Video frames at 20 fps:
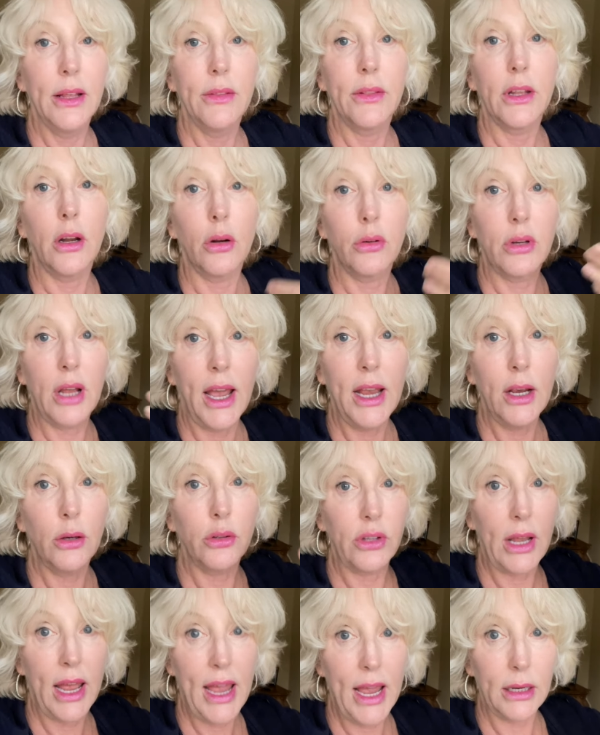
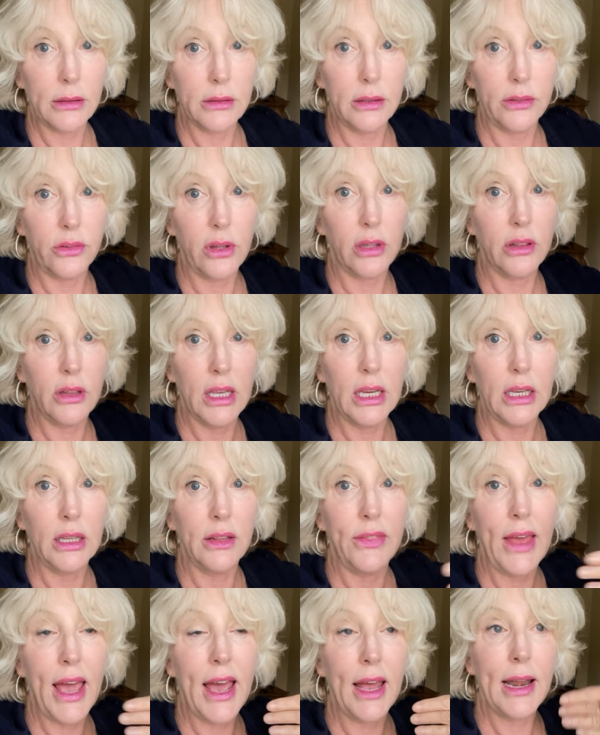notaio's act is the thing
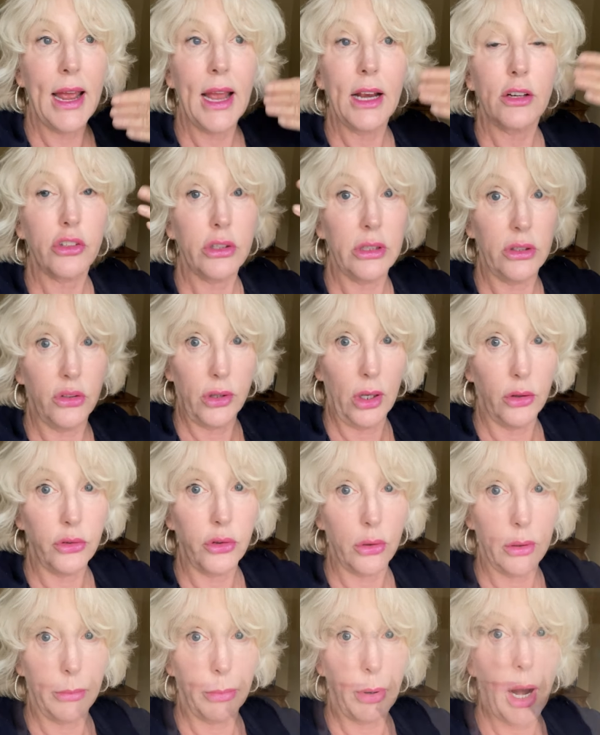that actually sells
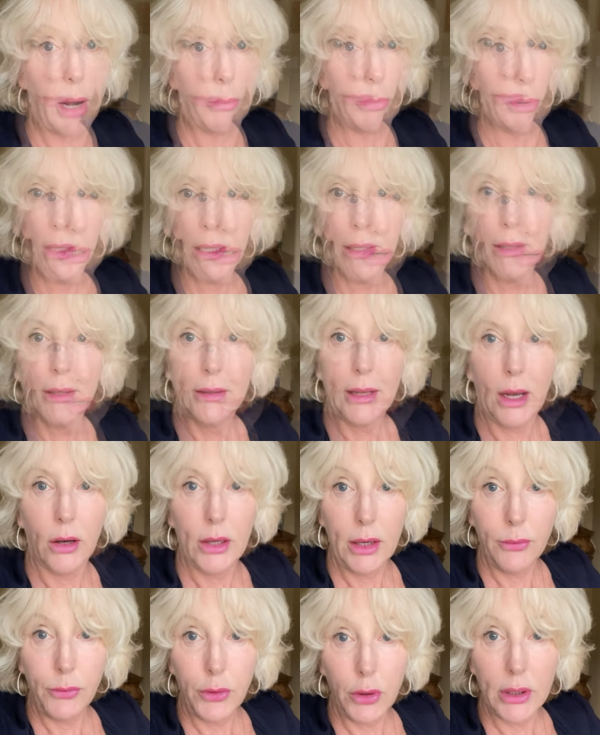you the property, okay? Now,
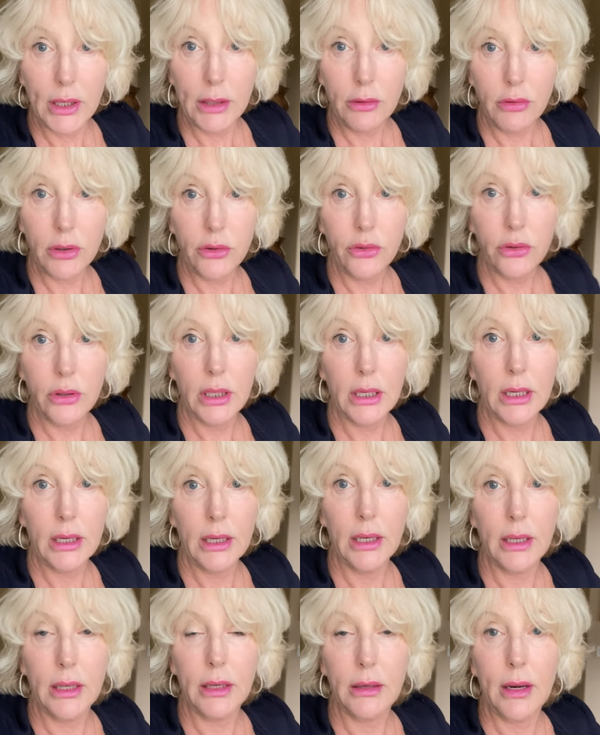if you're interested
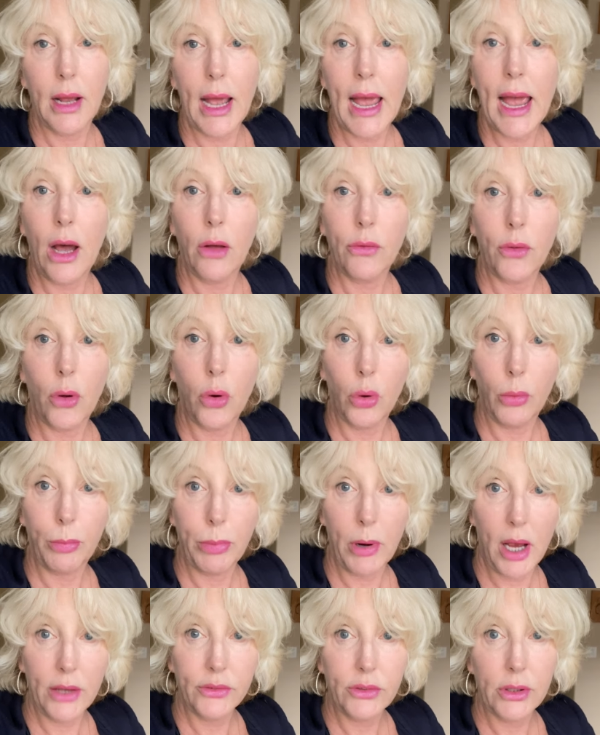in how the whole
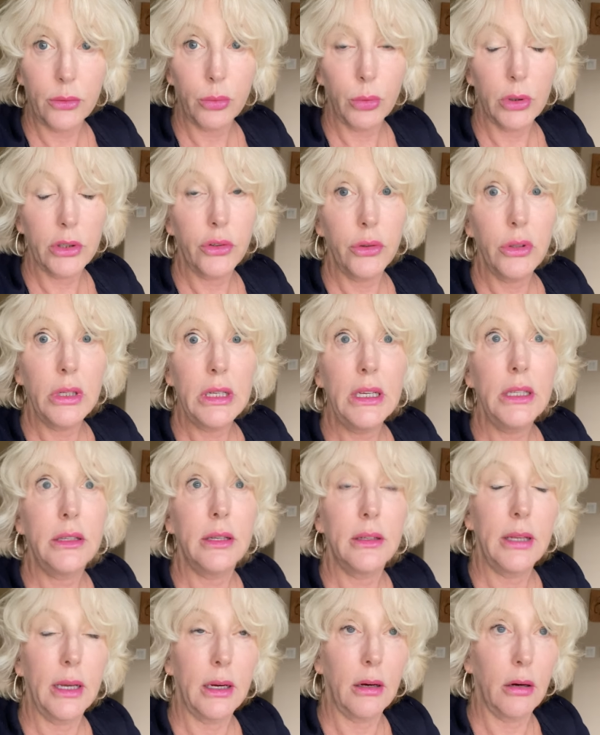process works, you need to
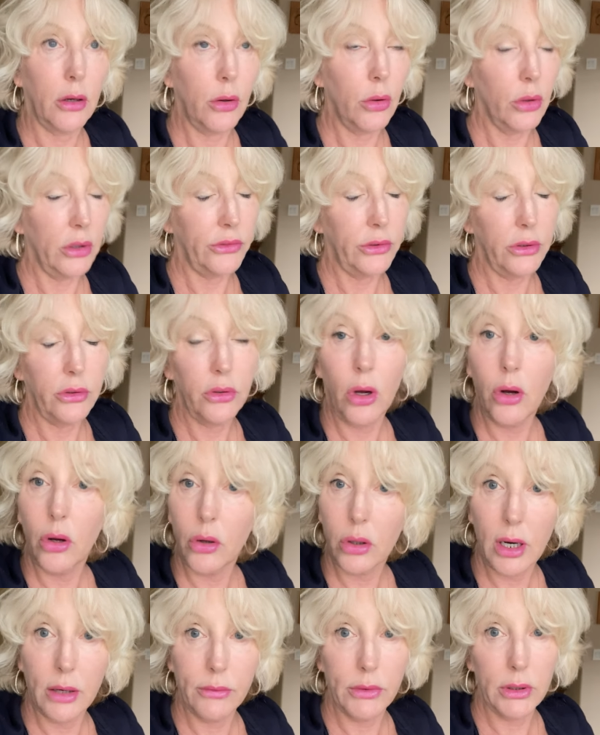take our course. It's all
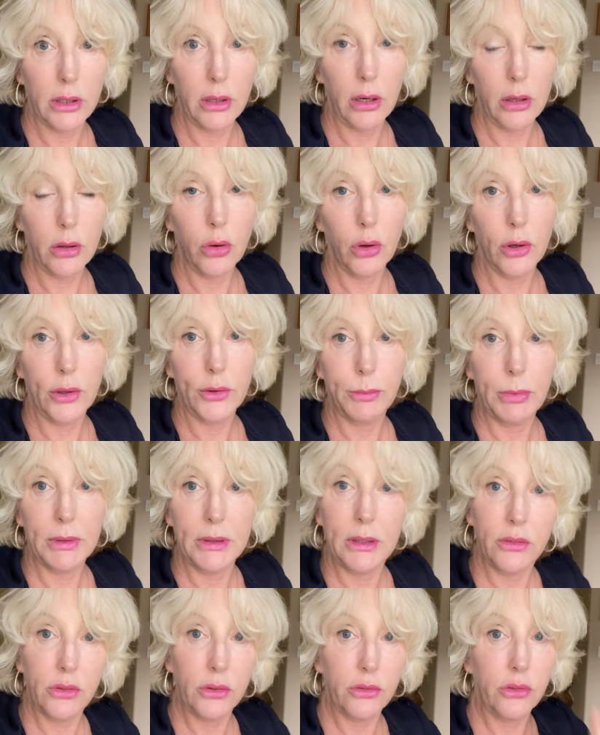covered in our course, but
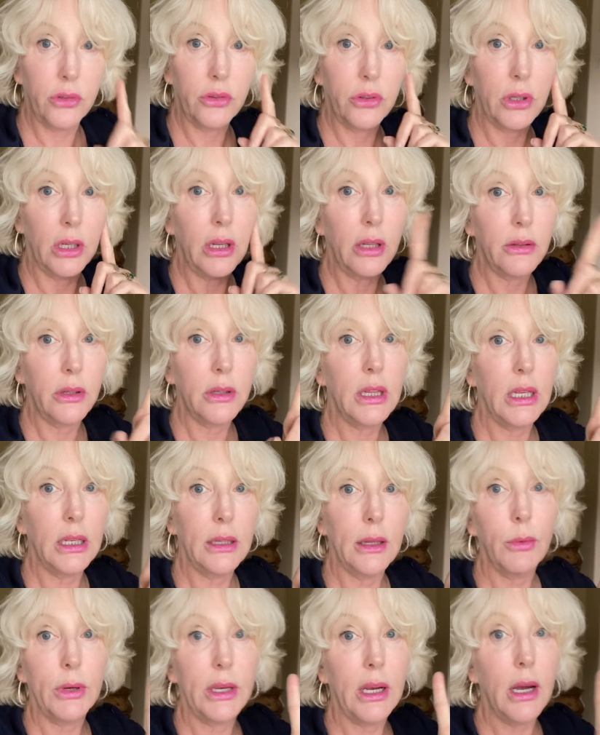this is just another thing
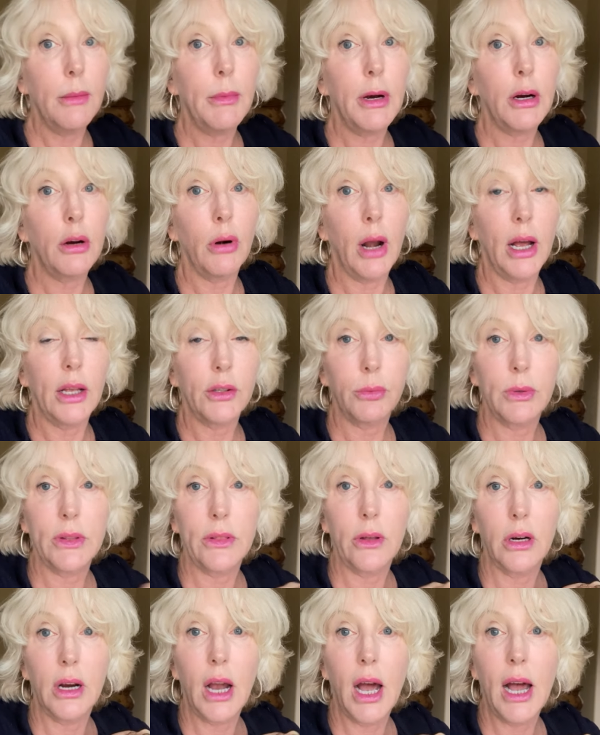that we come across with
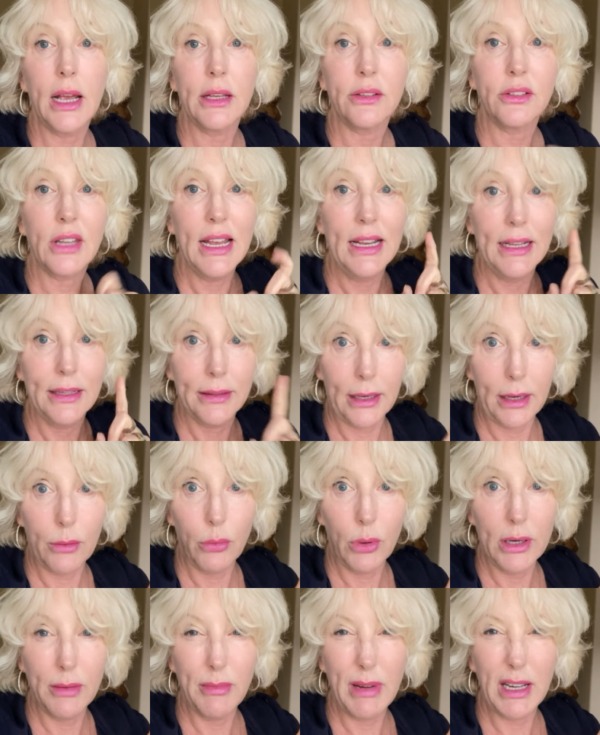our guys that I
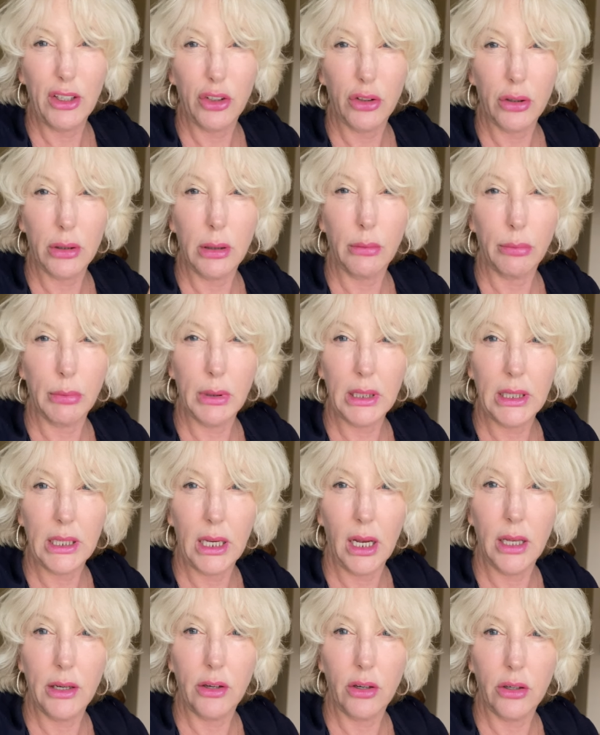wanna make sure you really
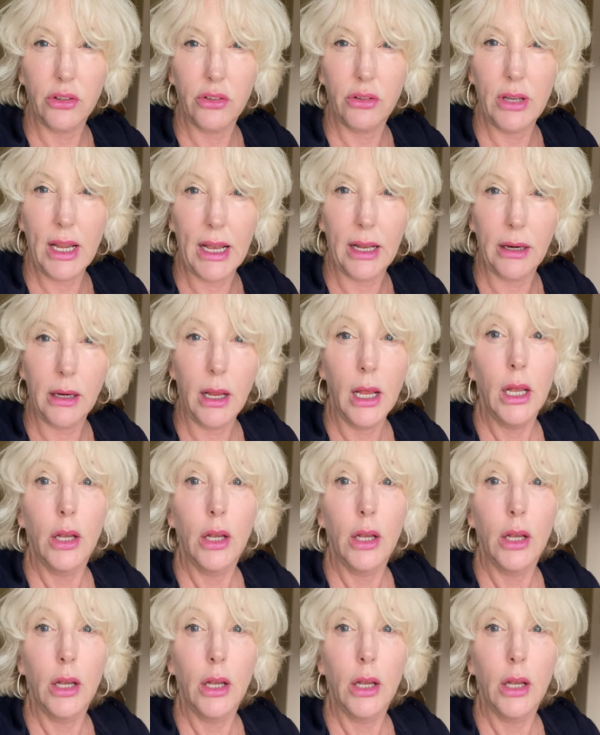understand.